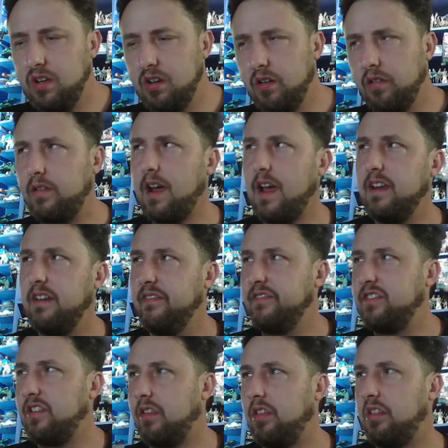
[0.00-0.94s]
kind of
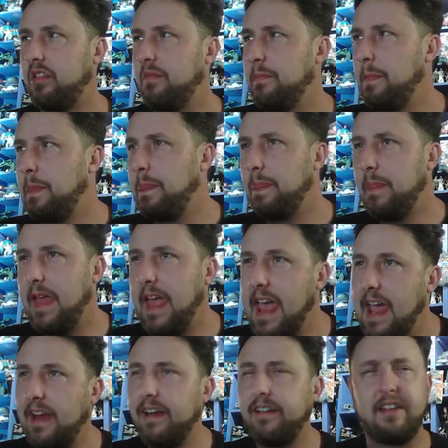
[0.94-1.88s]
just
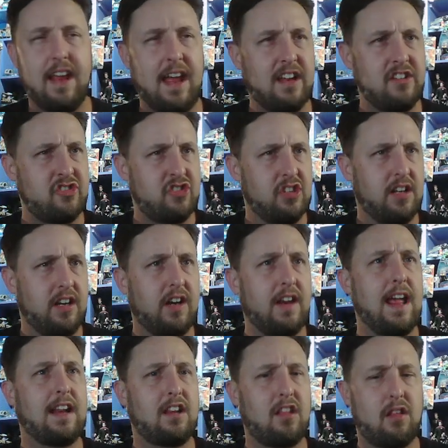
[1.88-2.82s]
add tension and
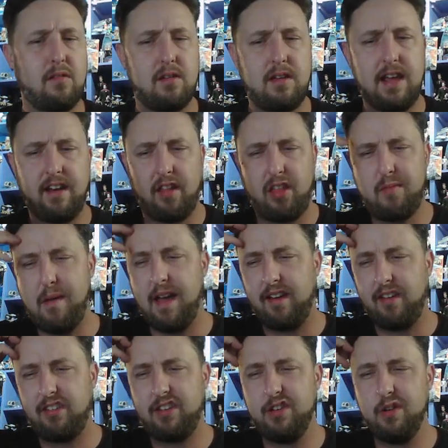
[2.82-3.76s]
add kind of
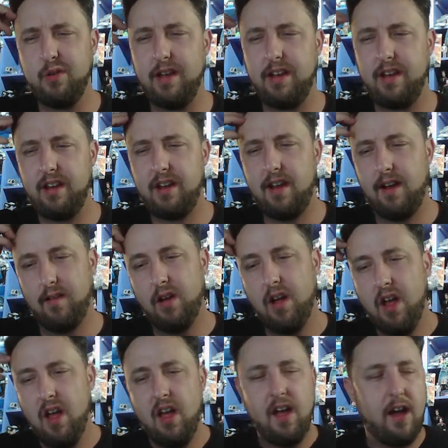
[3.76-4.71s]
spice to it.
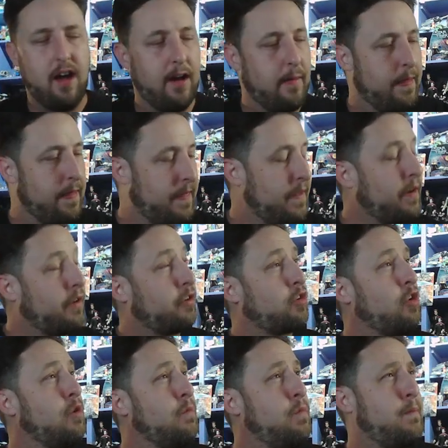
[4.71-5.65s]
This
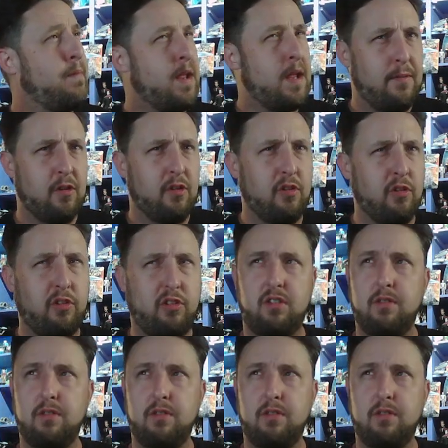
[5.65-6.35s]
group of people